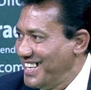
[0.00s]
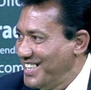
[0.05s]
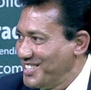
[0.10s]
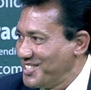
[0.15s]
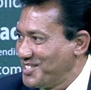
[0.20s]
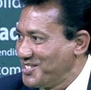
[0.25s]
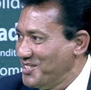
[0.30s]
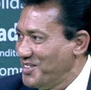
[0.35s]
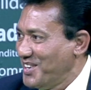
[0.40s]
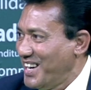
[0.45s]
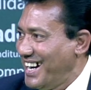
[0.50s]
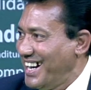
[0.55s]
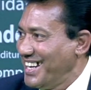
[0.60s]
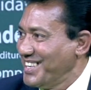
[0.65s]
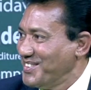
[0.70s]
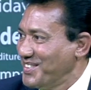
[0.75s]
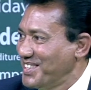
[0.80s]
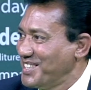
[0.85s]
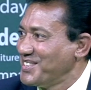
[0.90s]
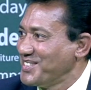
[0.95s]
So
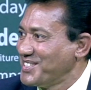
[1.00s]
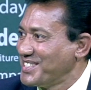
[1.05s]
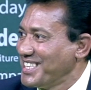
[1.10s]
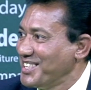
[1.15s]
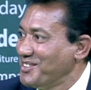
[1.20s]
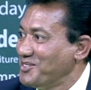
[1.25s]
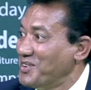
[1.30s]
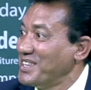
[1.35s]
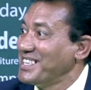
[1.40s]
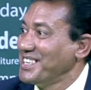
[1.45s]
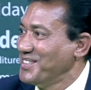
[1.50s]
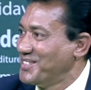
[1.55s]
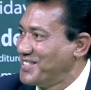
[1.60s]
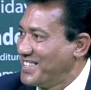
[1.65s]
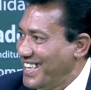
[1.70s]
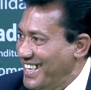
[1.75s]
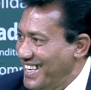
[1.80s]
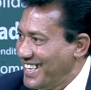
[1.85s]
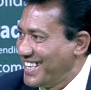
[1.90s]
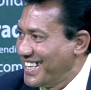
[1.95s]
I want to say what do you
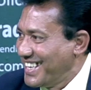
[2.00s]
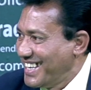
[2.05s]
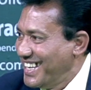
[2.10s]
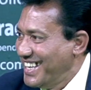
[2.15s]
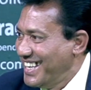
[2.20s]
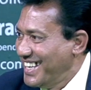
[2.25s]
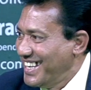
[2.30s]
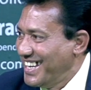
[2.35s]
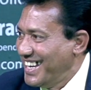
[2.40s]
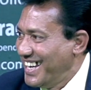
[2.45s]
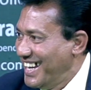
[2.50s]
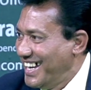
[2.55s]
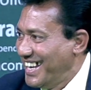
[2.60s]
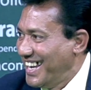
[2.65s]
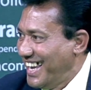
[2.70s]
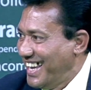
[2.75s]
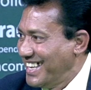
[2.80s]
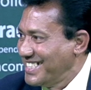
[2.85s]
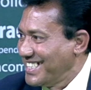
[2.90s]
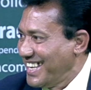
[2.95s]
think?
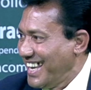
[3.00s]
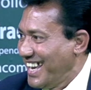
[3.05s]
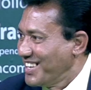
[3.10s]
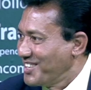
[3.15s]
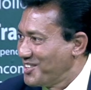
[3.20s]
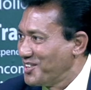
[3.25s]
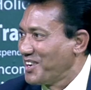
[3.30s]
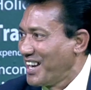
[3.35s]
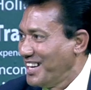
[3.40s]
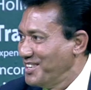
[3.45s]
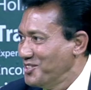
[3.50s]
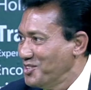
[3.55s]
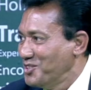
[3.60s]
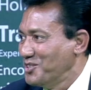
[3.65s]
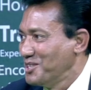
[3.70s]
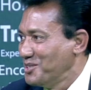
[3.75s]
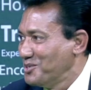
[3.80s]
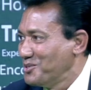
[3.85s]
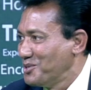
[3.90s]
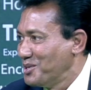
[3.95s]
As an anchor, I
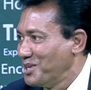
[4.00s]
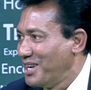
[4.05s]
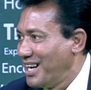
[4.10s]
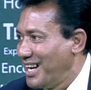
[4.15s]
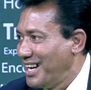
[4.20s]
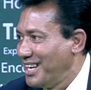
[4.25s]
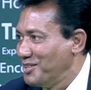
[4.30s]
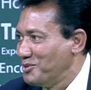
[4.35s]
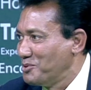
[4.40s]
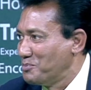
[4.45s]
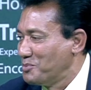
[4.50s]
know your